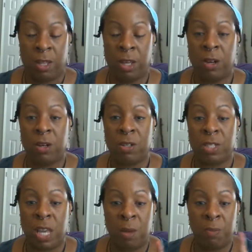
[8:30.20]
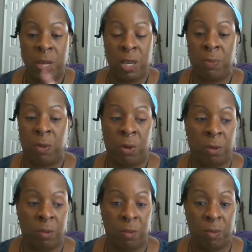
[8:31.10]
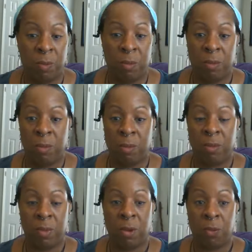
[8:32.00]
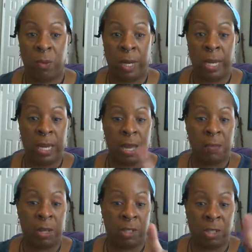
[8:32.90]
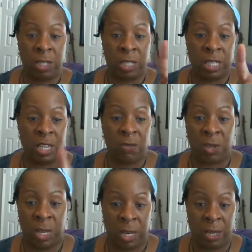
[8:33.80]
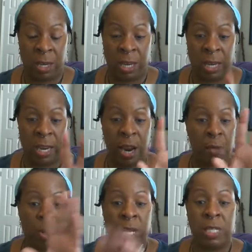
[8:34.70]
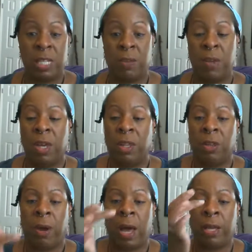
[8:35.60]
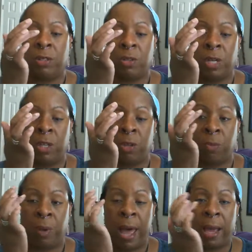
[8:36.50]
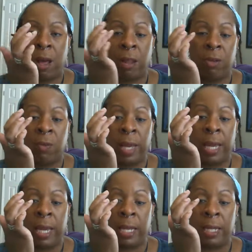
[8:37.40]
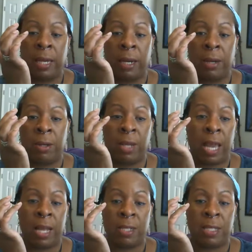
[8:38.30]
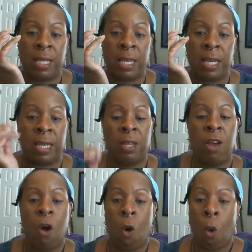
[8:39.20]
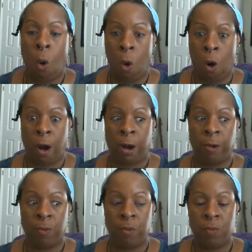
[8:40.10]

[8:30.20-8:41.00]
There are some people, when they come onto the TV and a camera hits them, their eyes are either black all the way in there, you can't see it, or